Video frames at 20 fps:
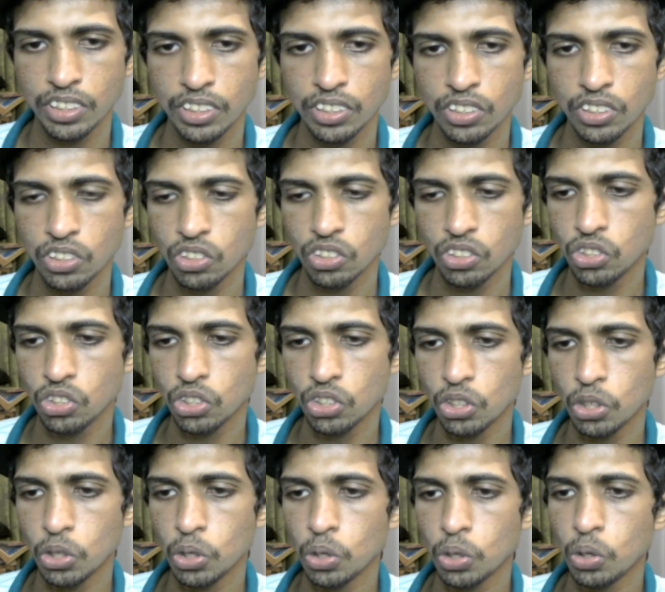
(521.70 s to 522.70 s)

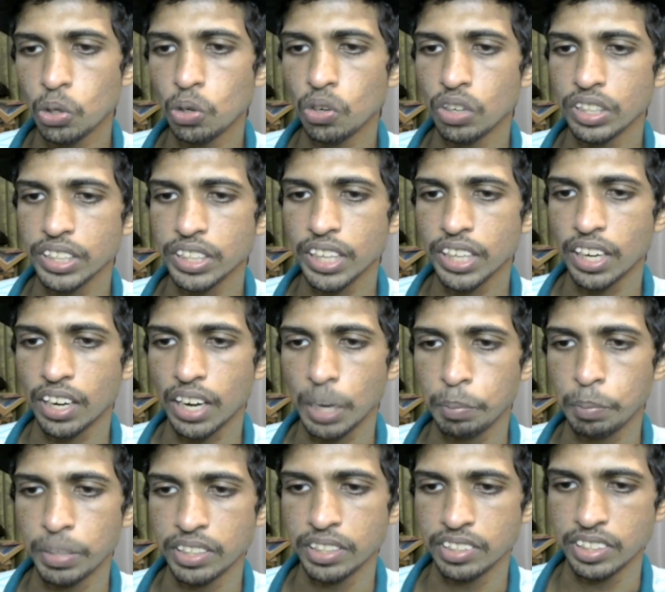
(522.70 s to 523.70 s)
so yeah, I
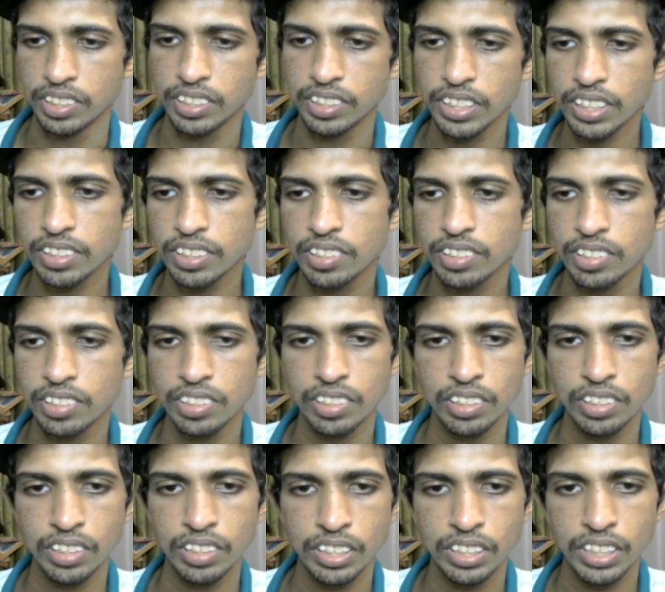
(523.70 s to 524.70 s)
played c6,
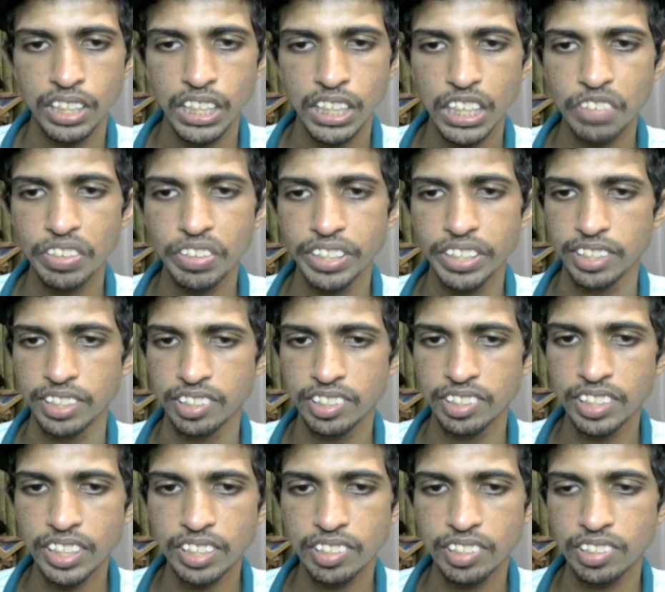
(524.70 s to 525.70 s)
he went
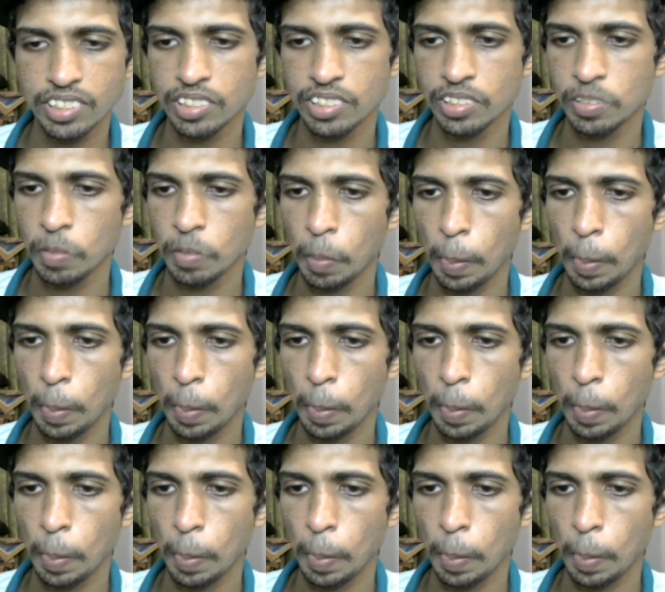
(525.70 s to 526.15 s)
h6,